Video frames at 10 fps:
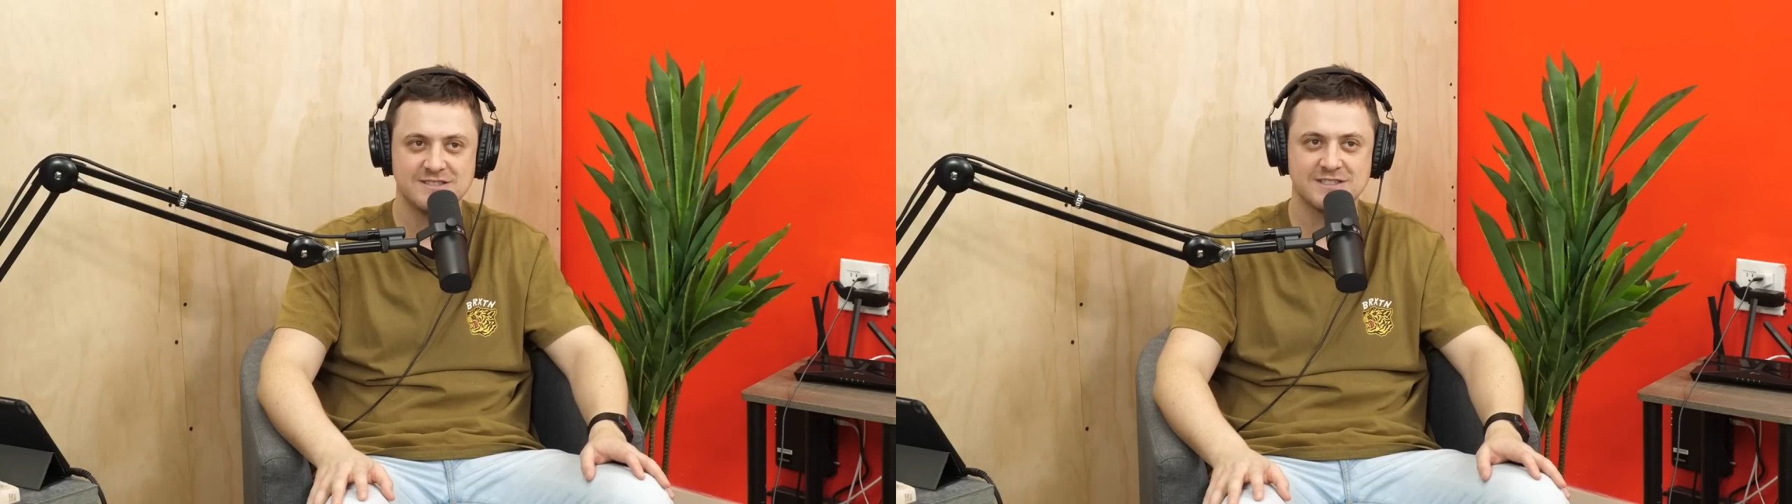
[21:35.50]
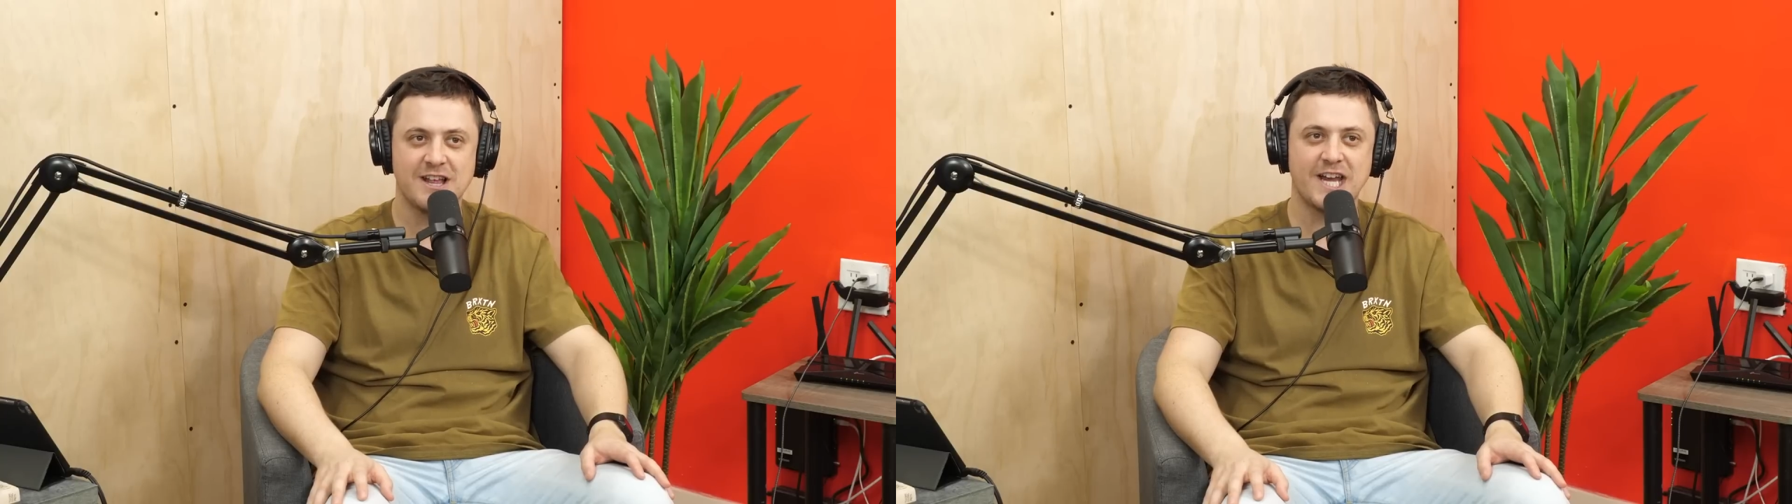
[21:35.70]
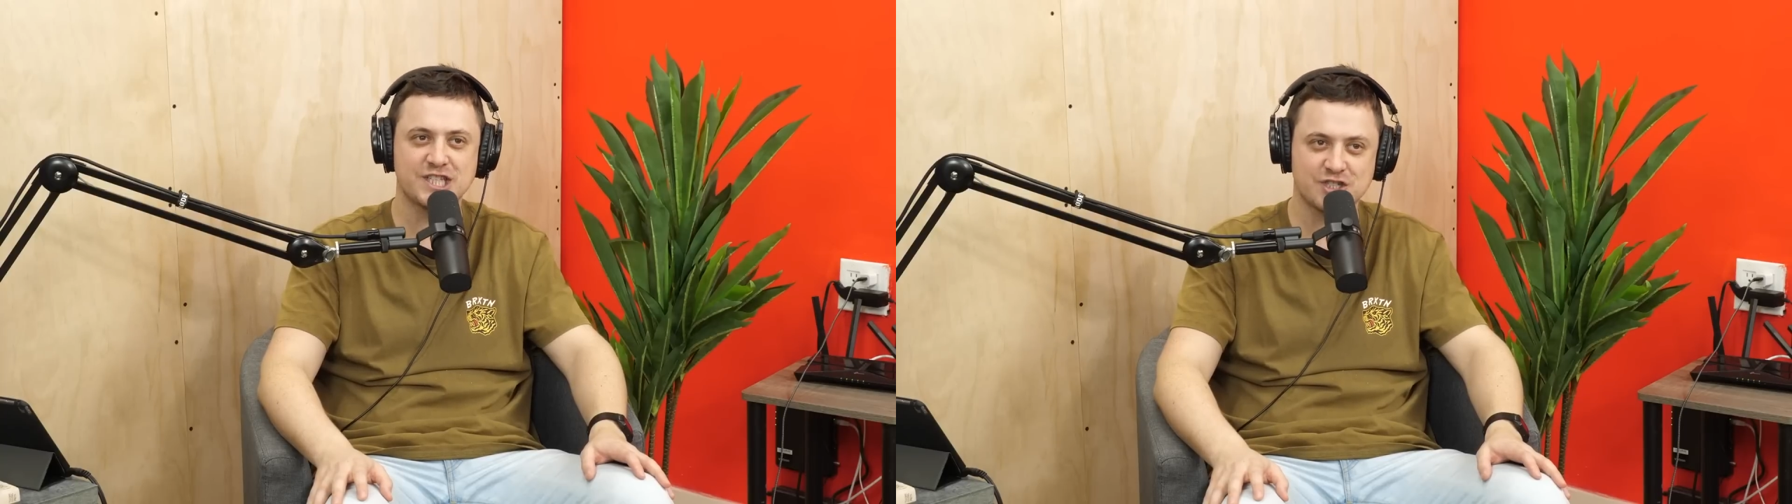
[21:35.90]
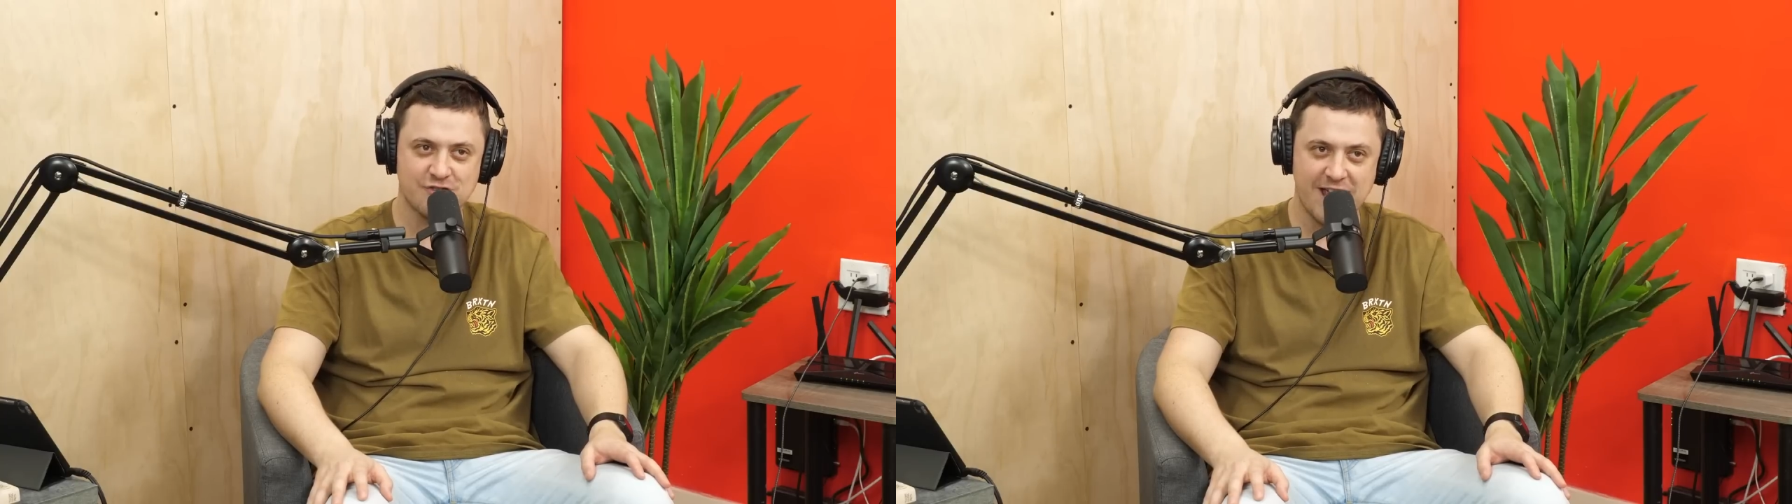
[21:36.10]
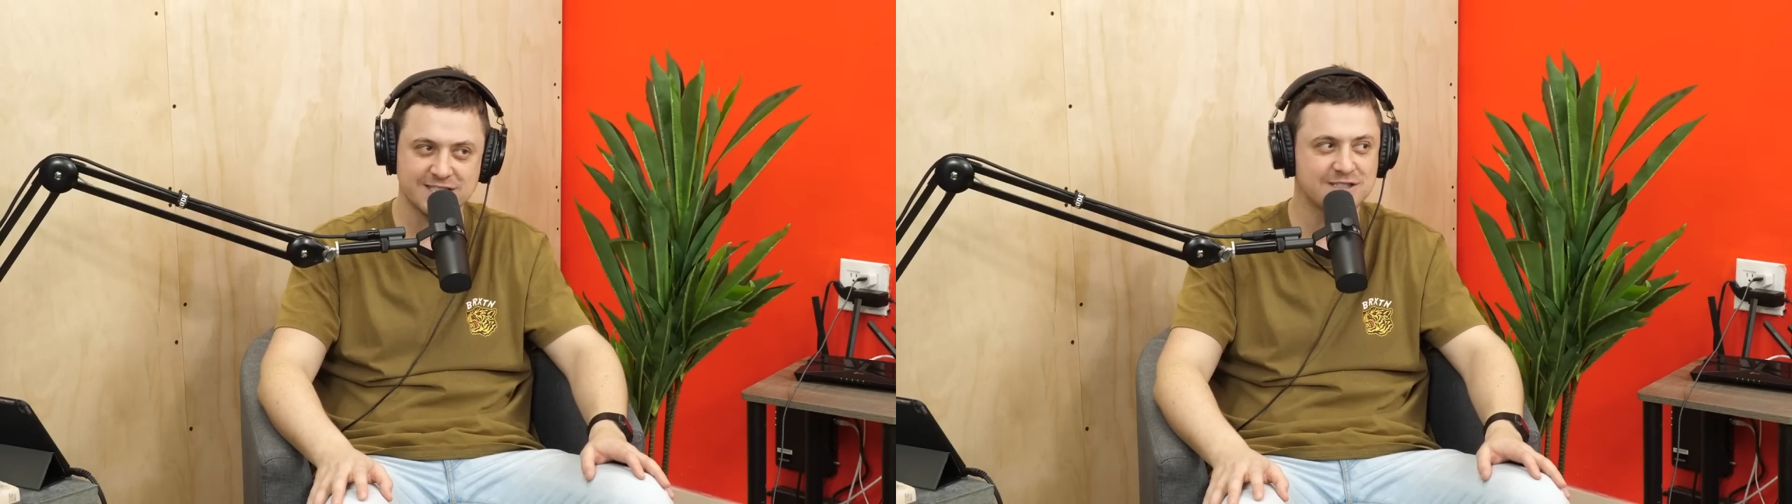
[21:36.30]
It's a lot of
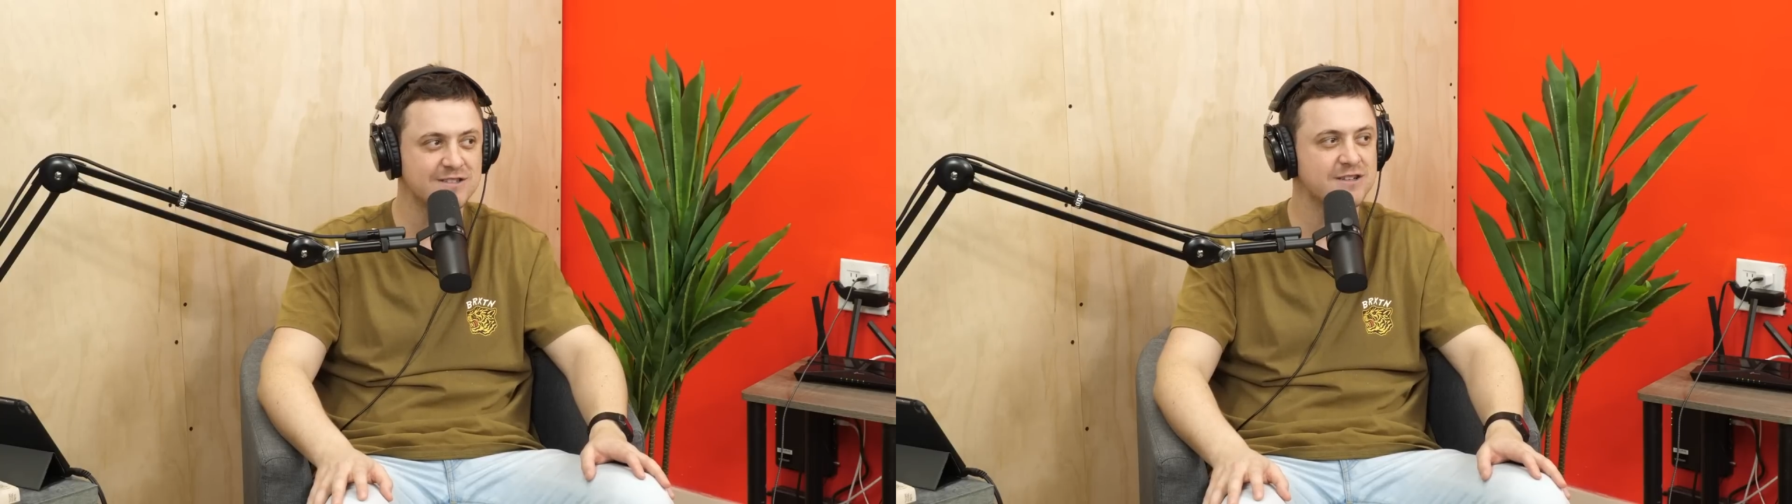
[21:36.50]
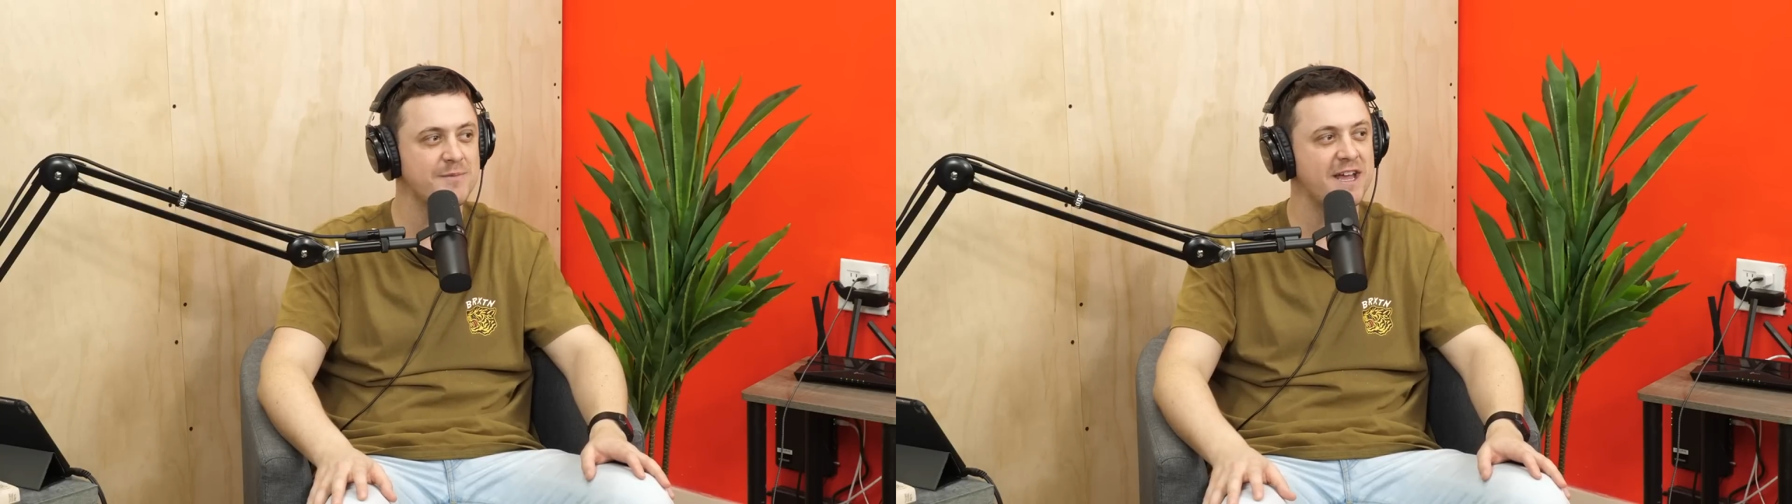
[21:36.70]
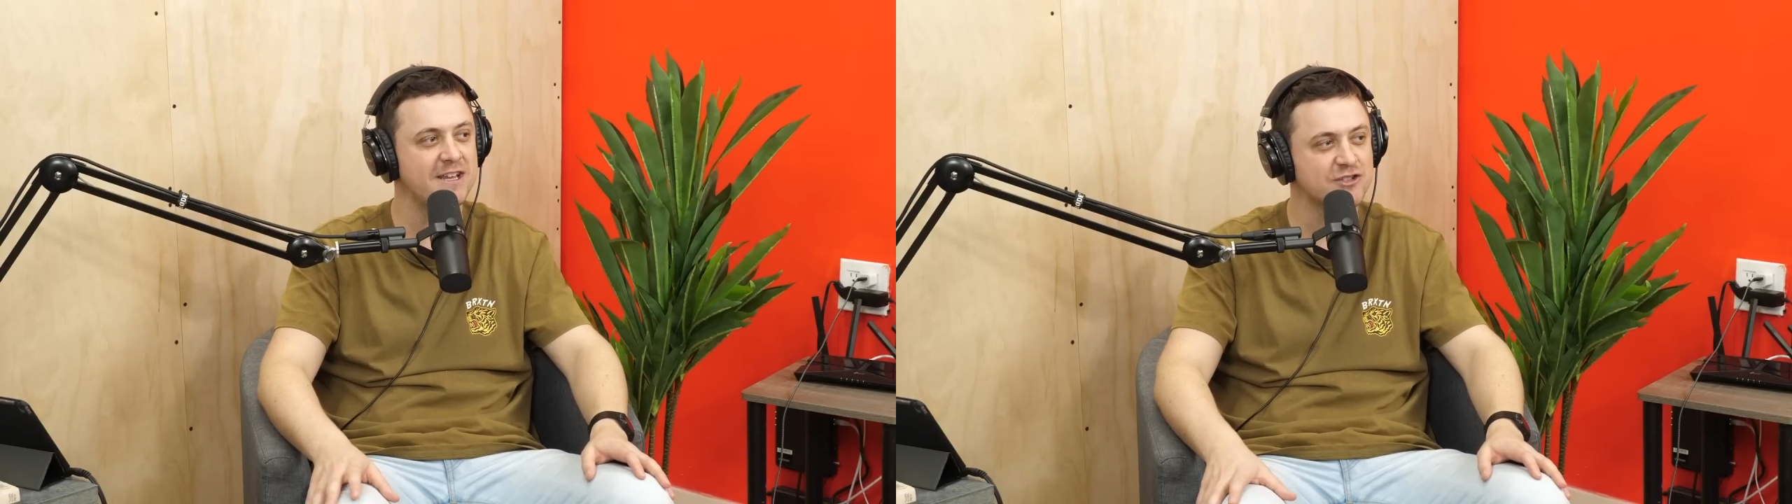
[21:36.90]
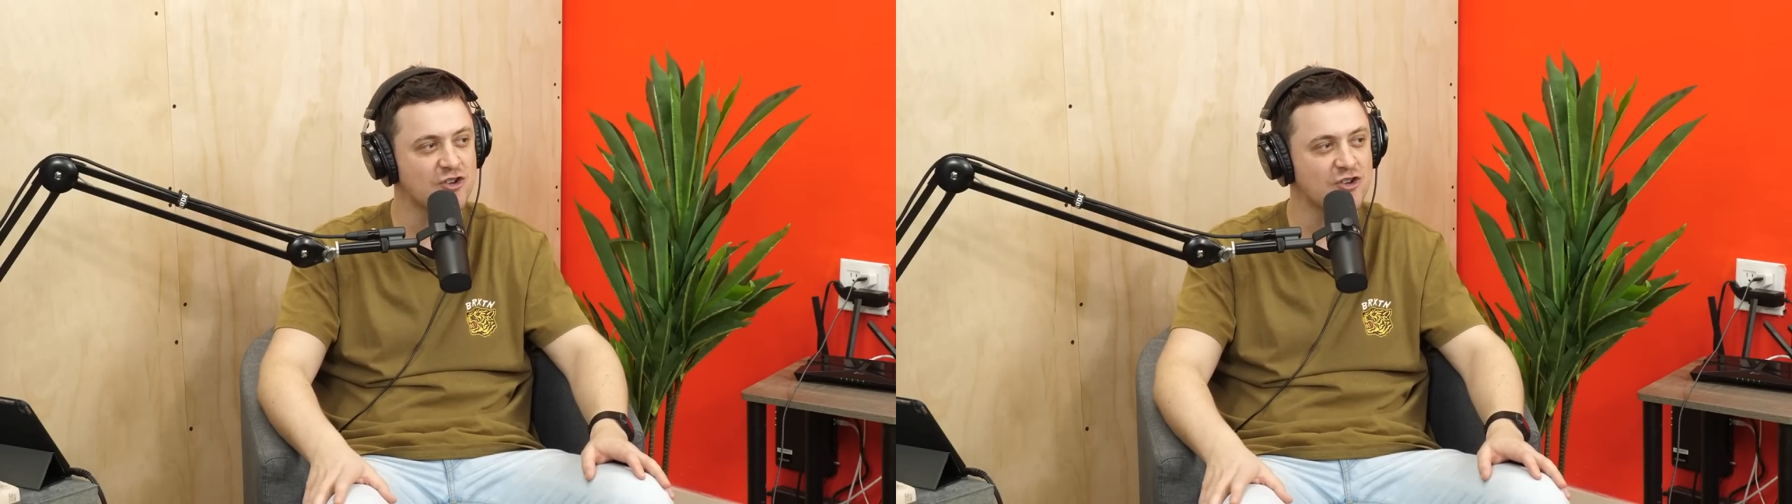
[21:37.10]
stress committing